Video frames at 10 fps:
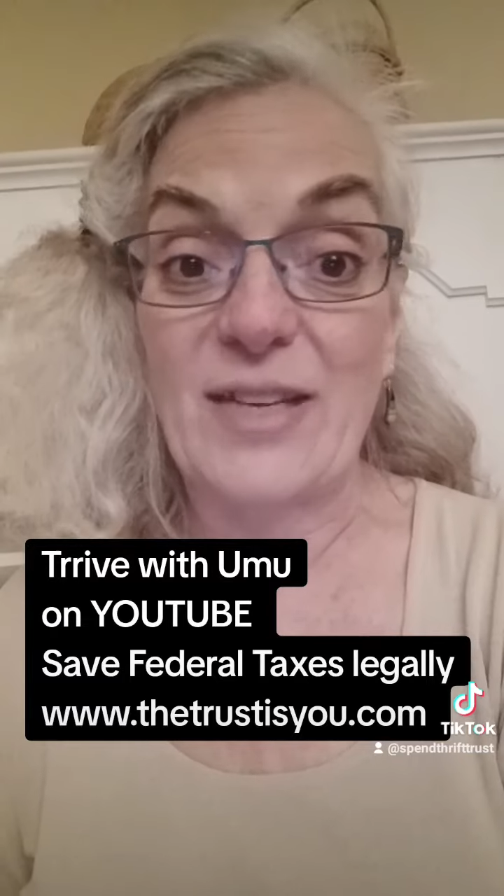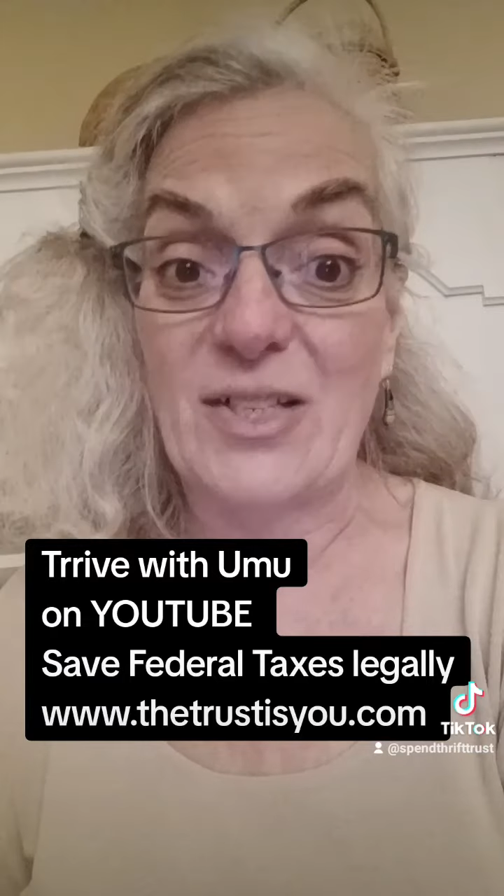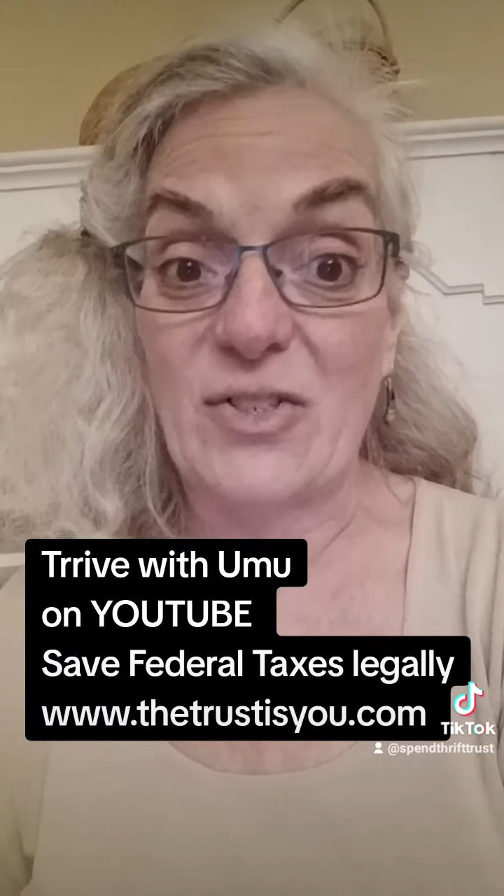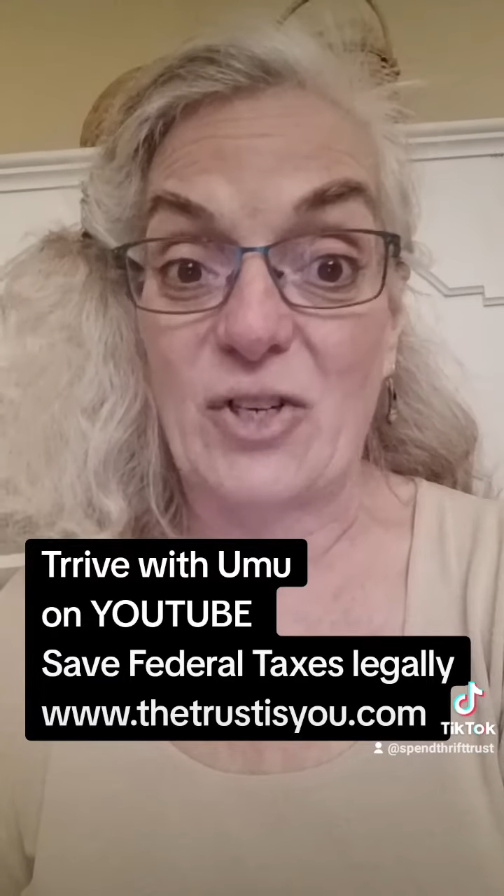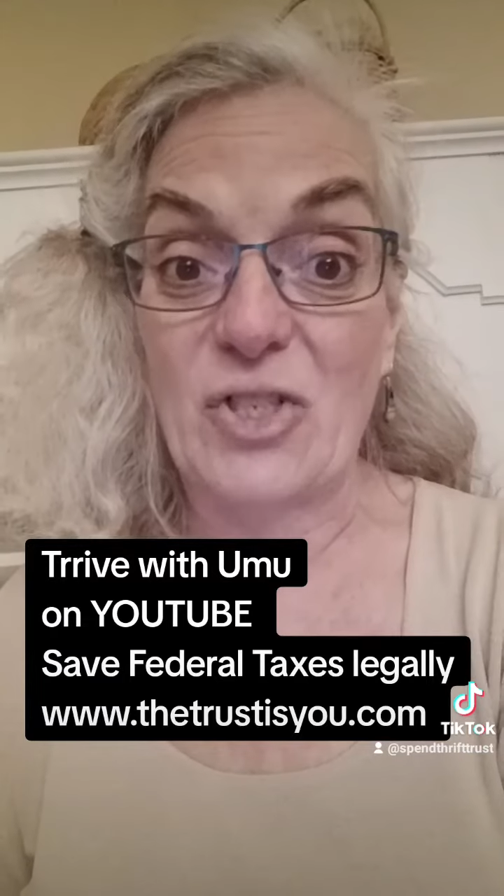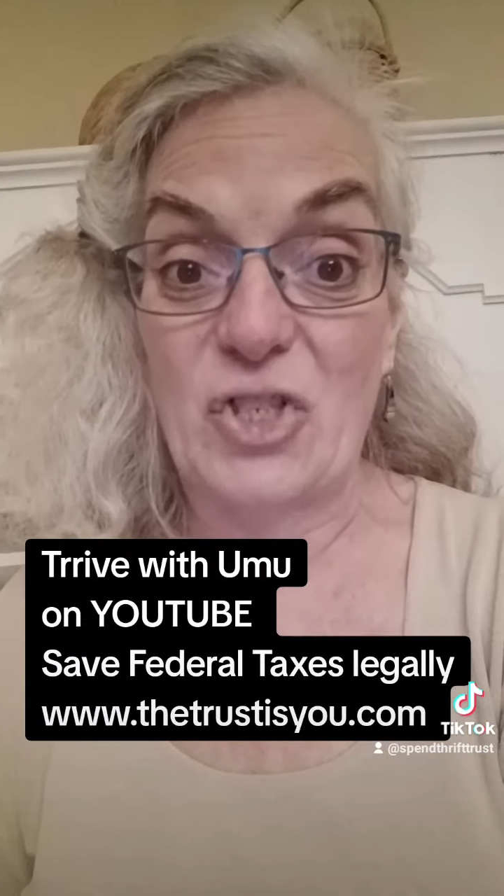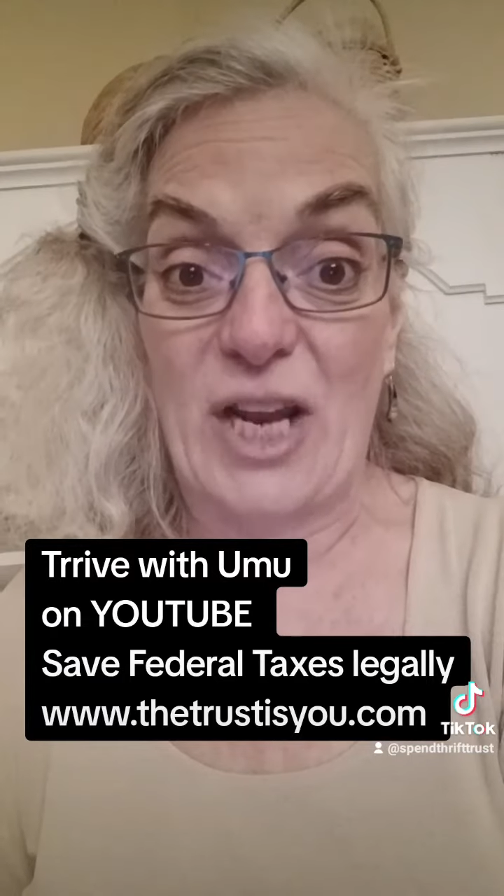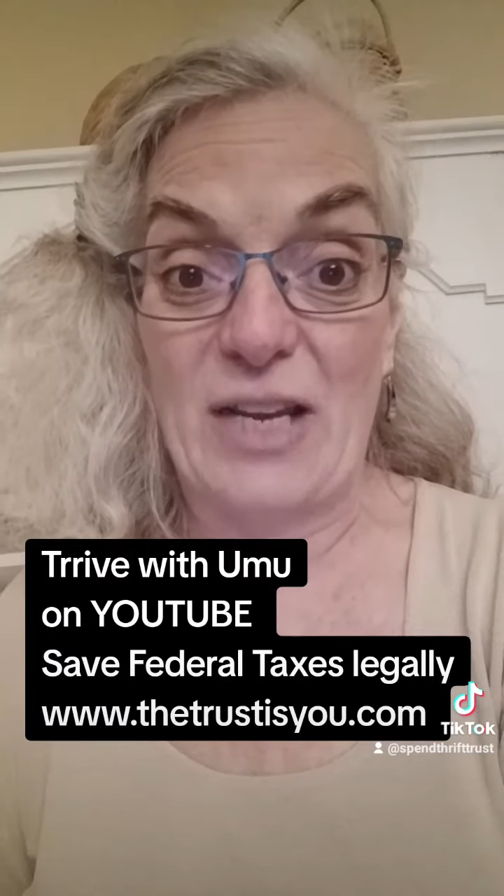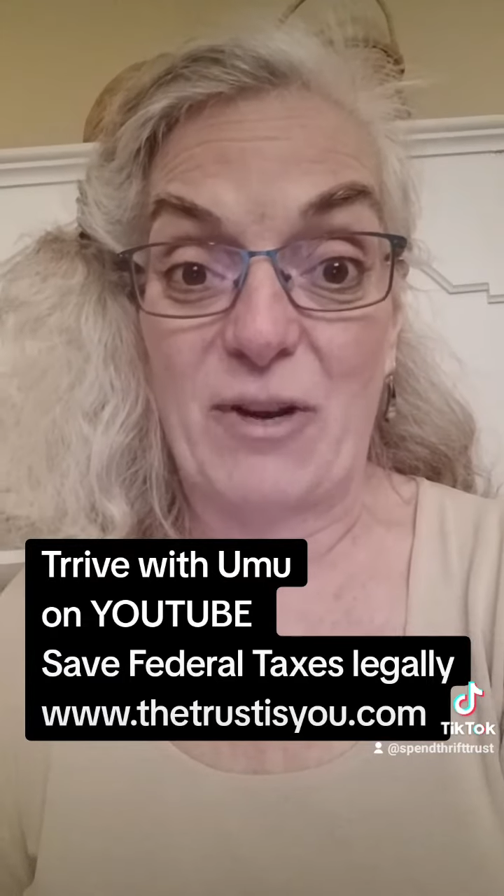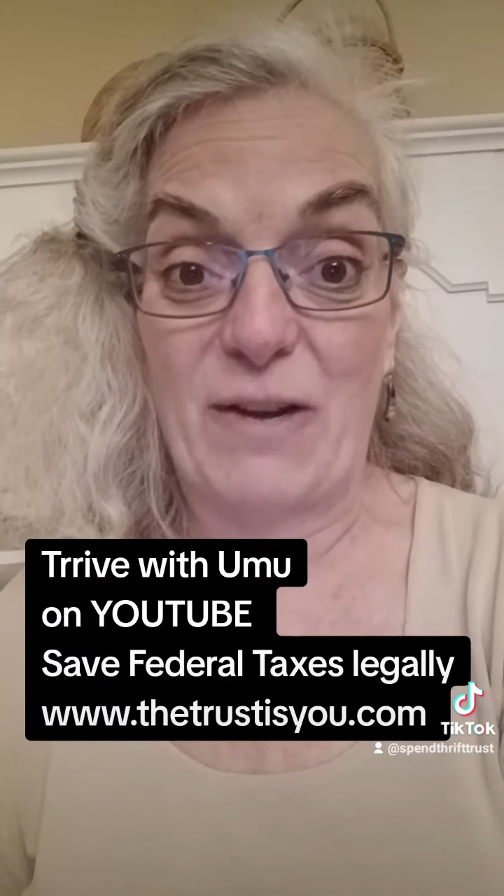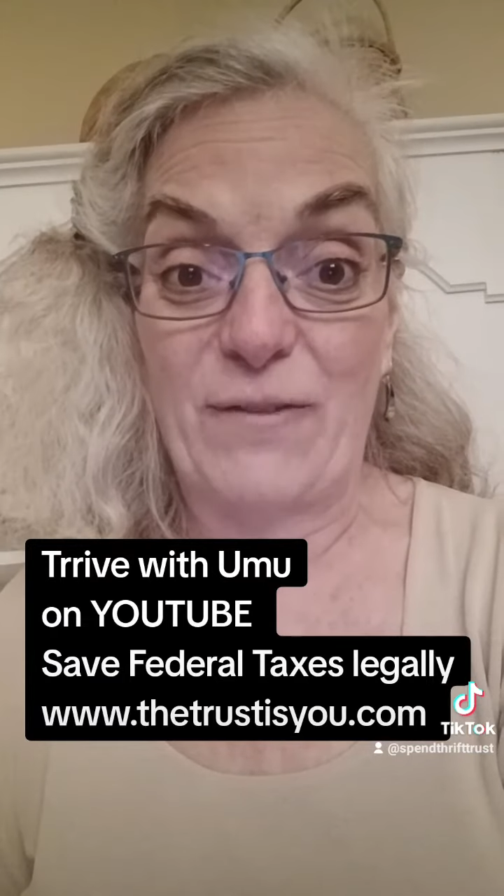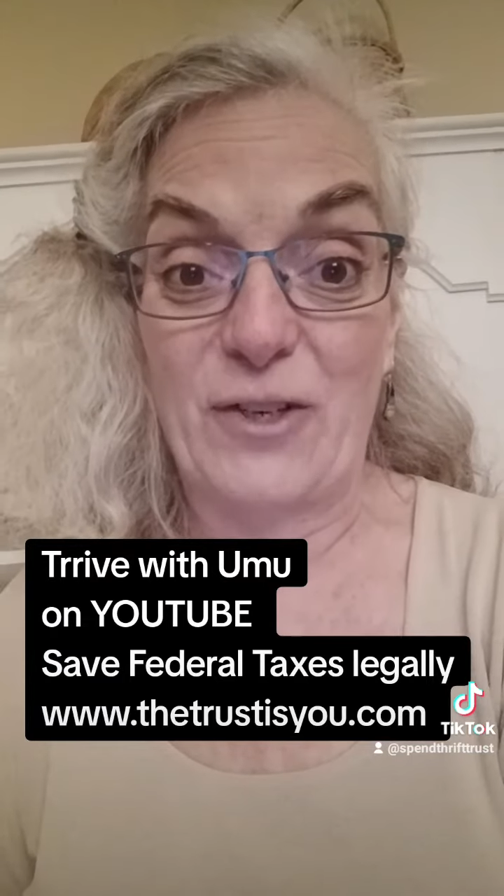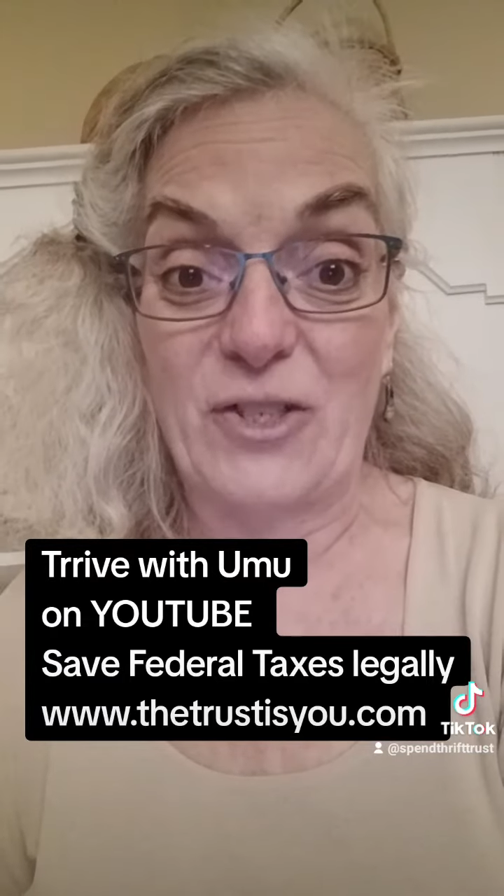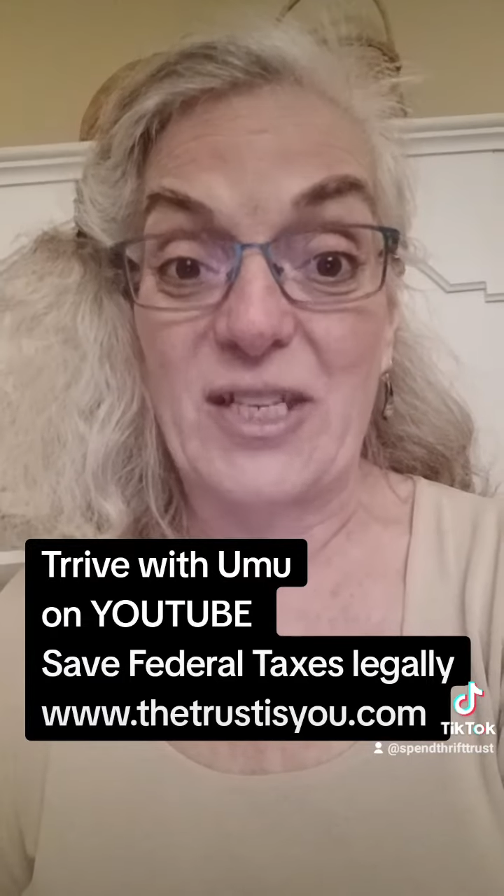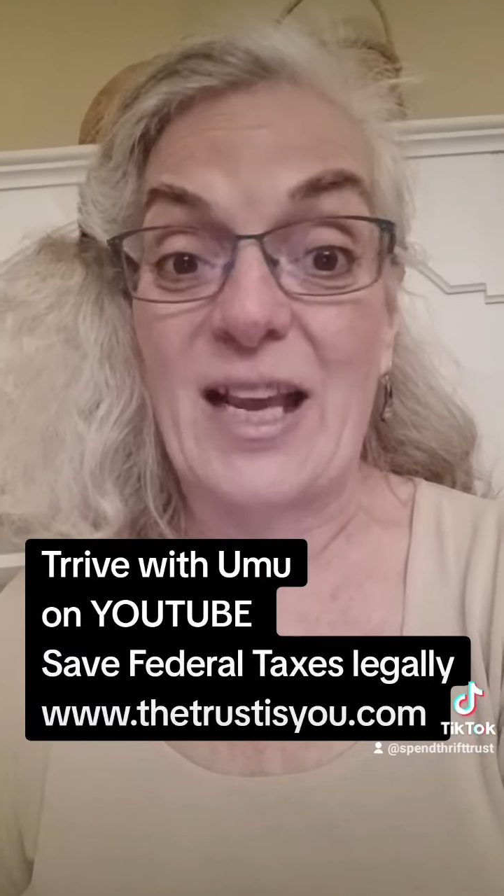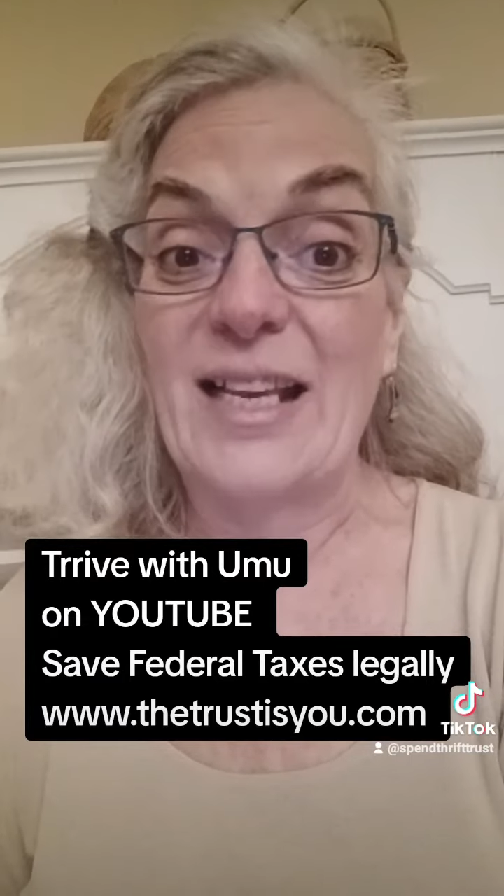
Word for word: that starts January 1st.